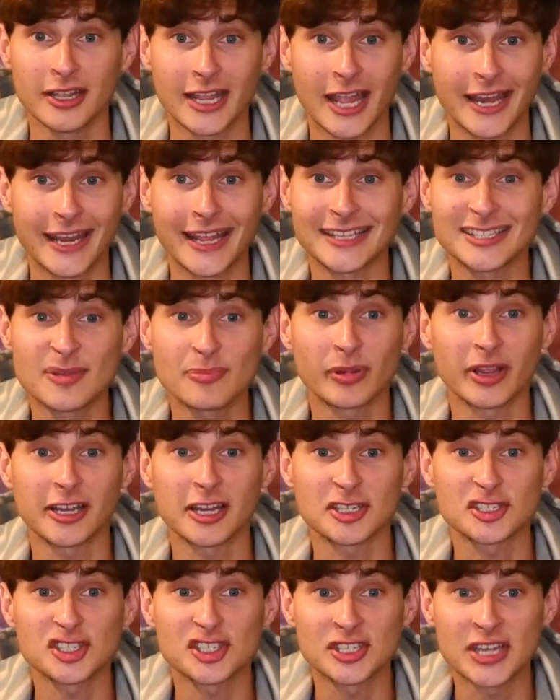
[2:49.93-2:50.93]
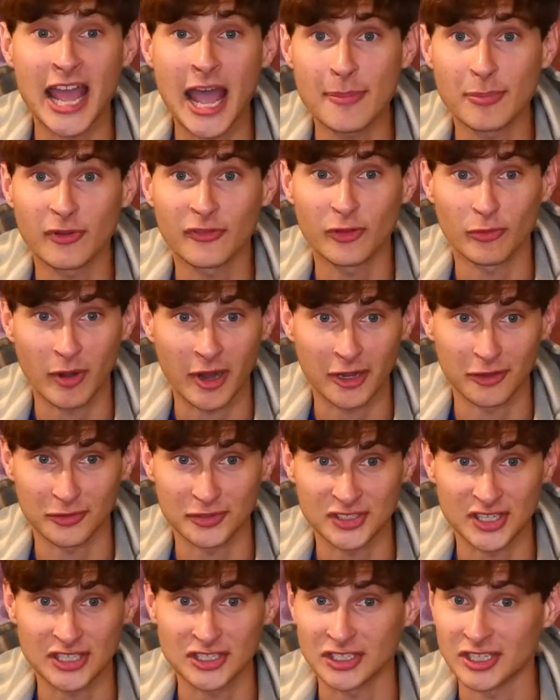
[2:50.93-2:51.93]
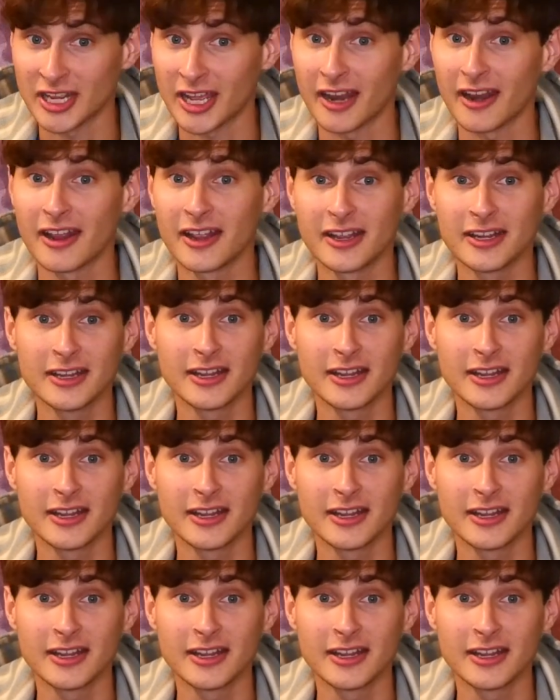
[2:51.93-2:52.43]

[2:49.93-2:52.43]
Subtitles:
and he hasn't played a snap of the regular season yet.